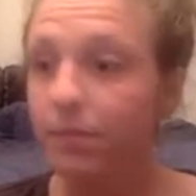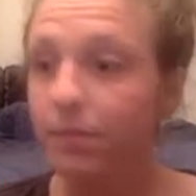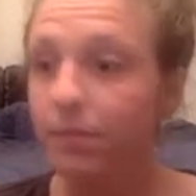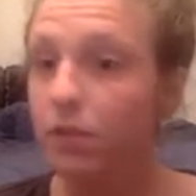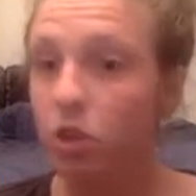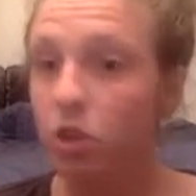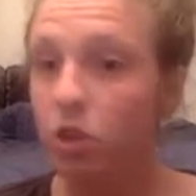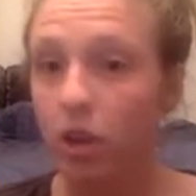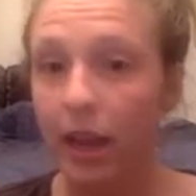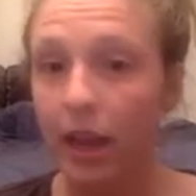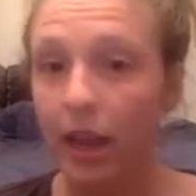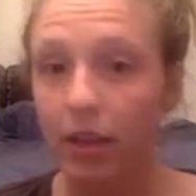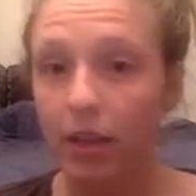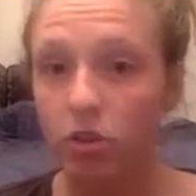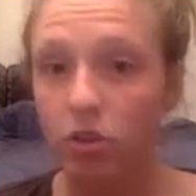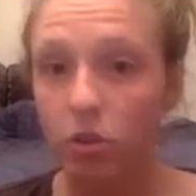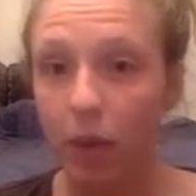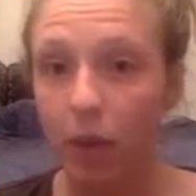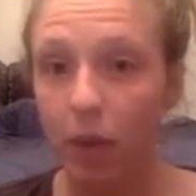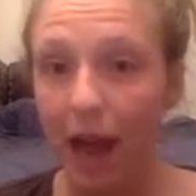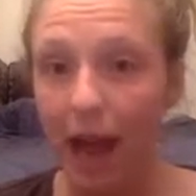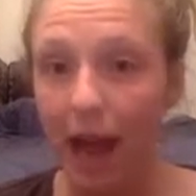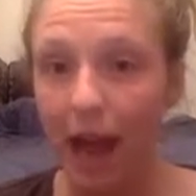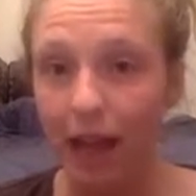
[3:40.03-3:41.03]
Okay, so
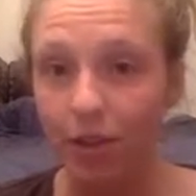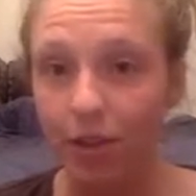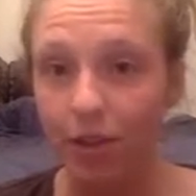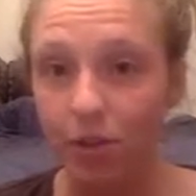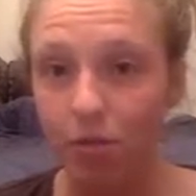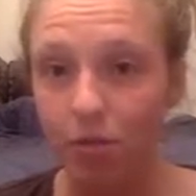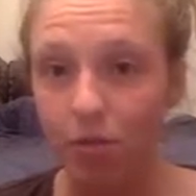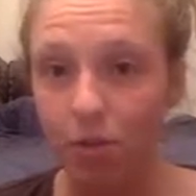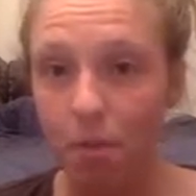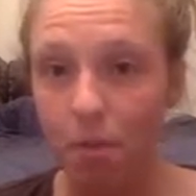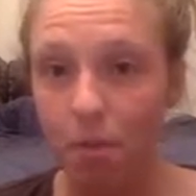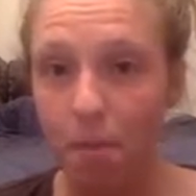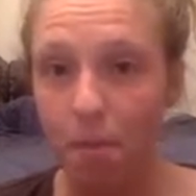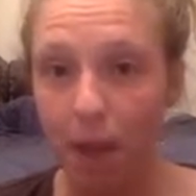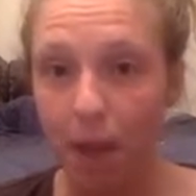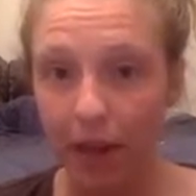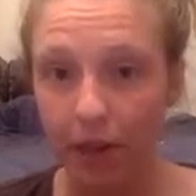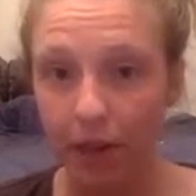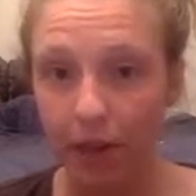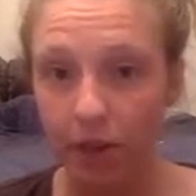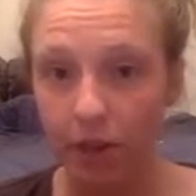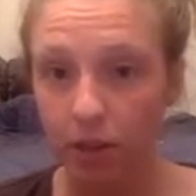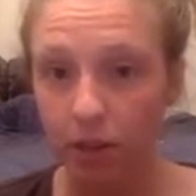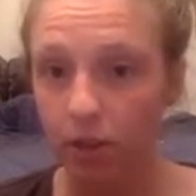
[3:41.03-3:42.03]
as a
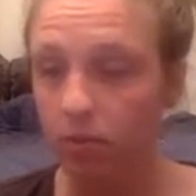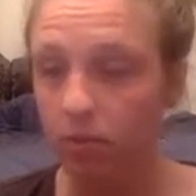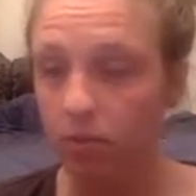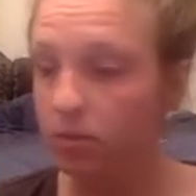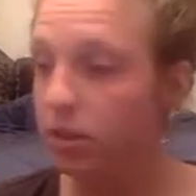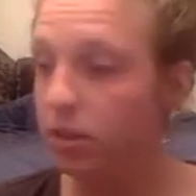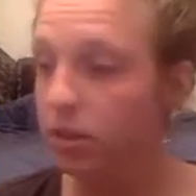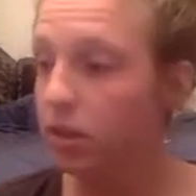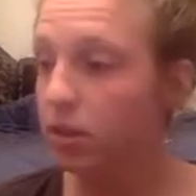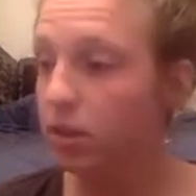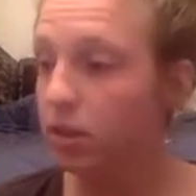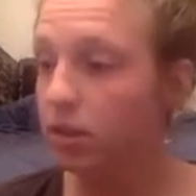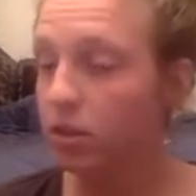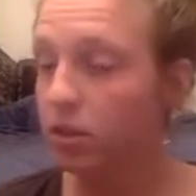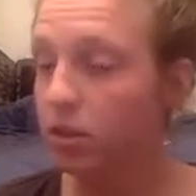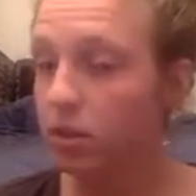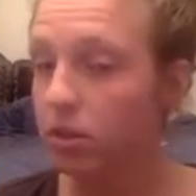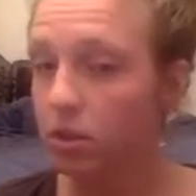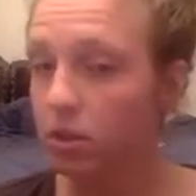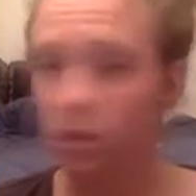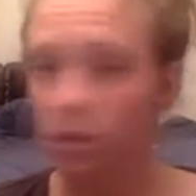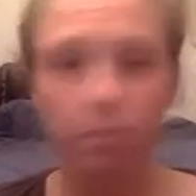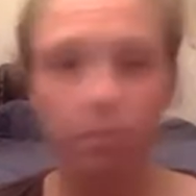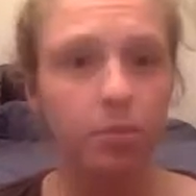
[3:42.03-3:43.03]
reminder,
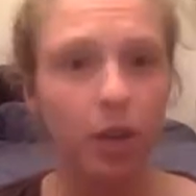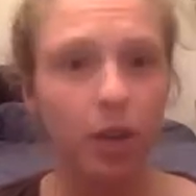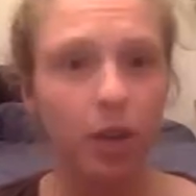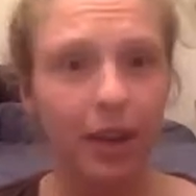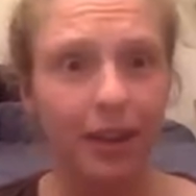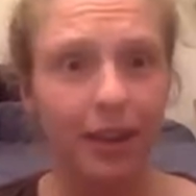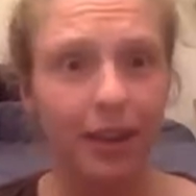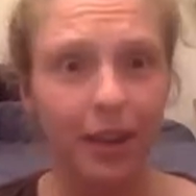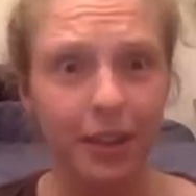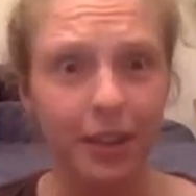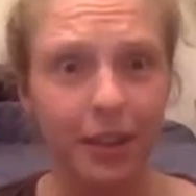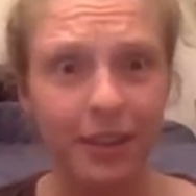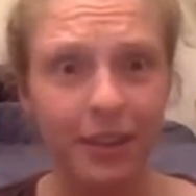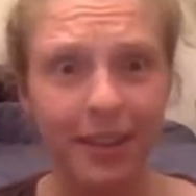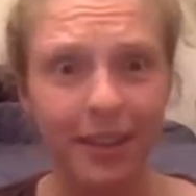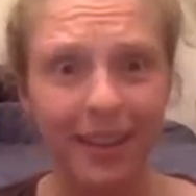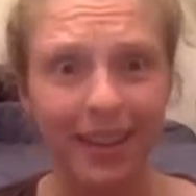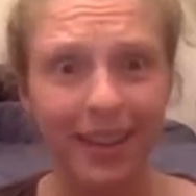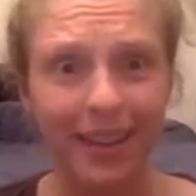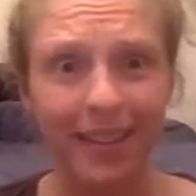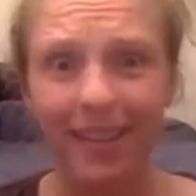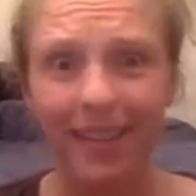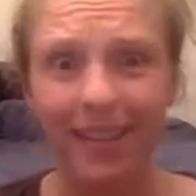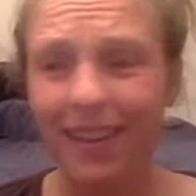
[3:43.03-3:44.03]
or sorry, I just said
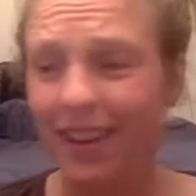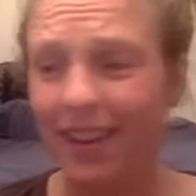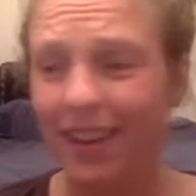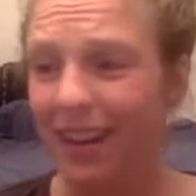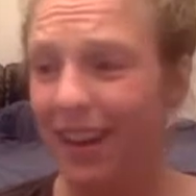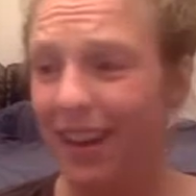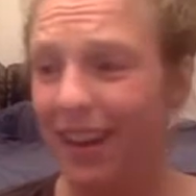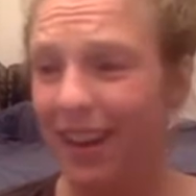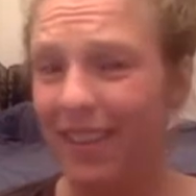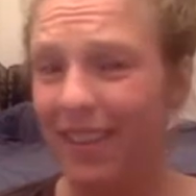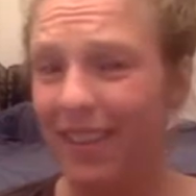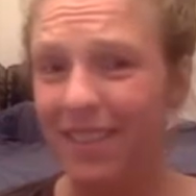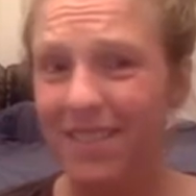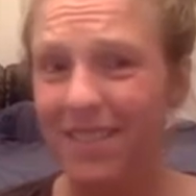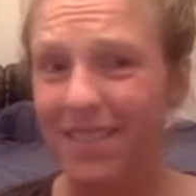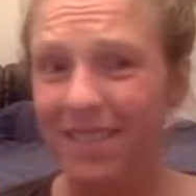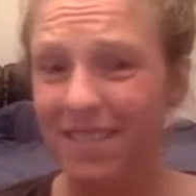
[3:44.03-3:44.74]
that.